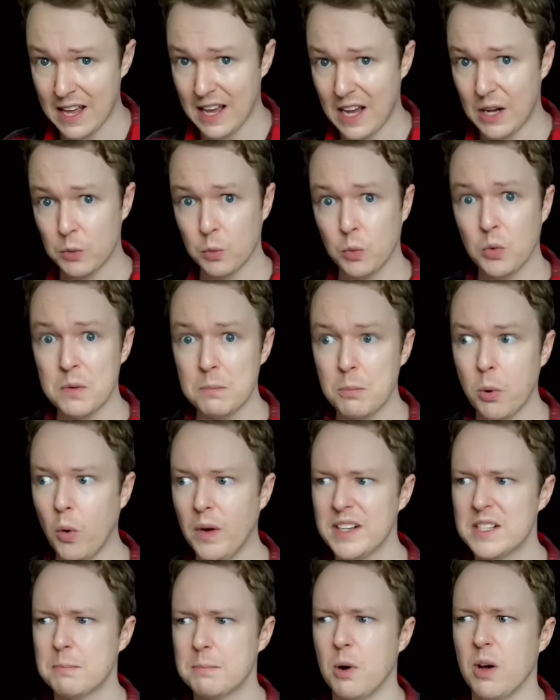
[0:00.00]
at one
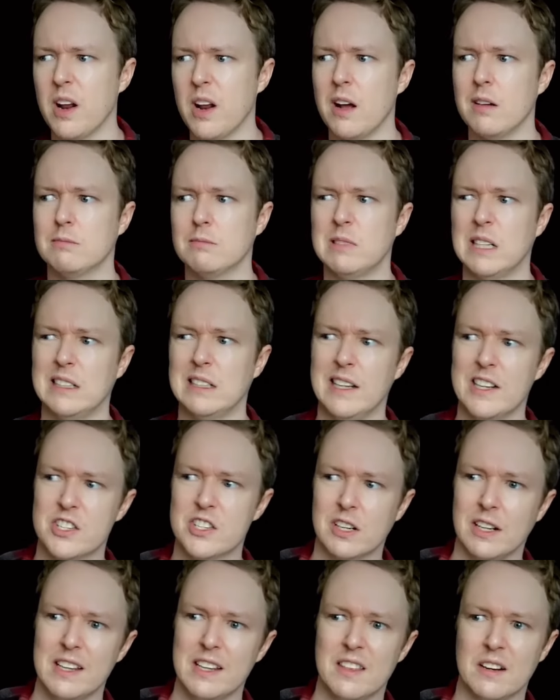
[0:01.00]
point, but
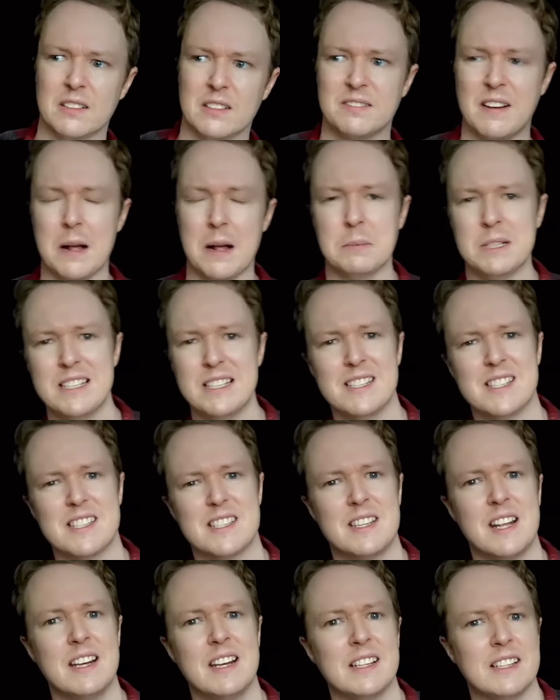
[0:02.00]
allegedly their families
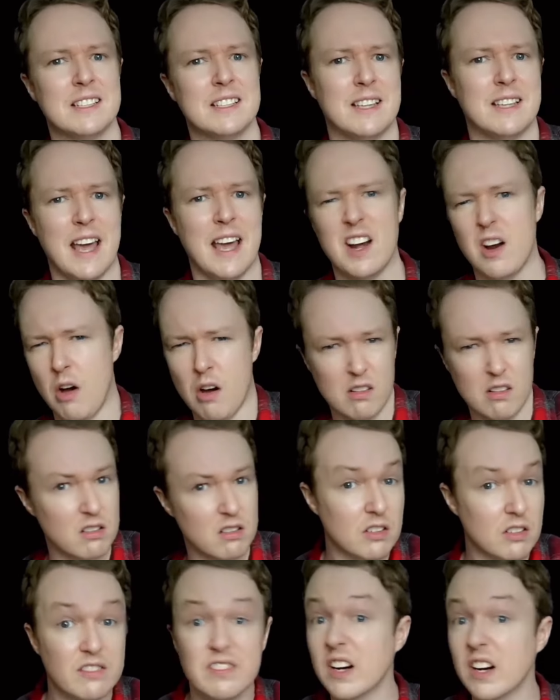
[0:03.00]
didn't get
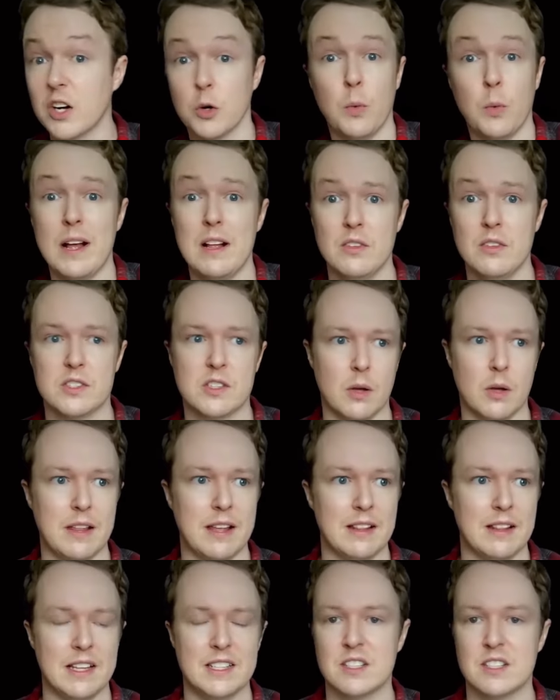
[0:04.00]
on very well, so
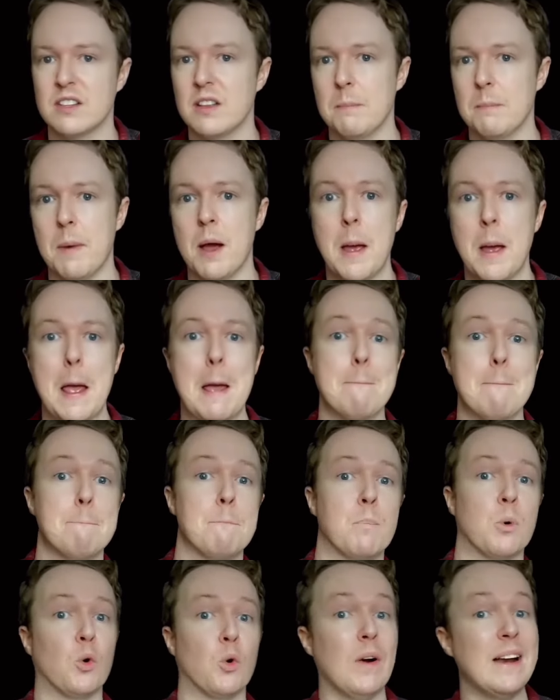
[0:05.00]
that led to them
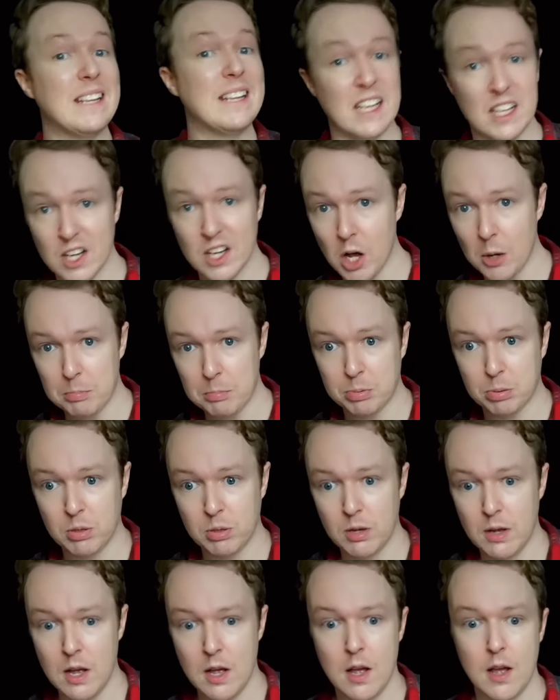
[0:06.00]
breaking up
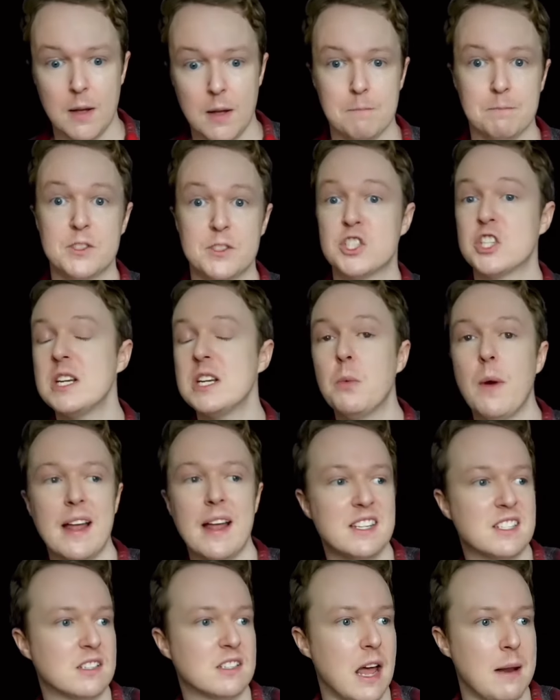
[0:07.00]
she
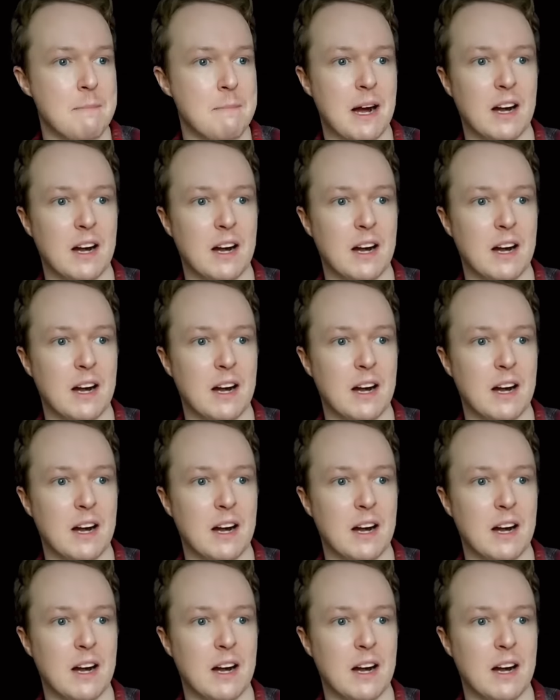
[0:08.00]
went and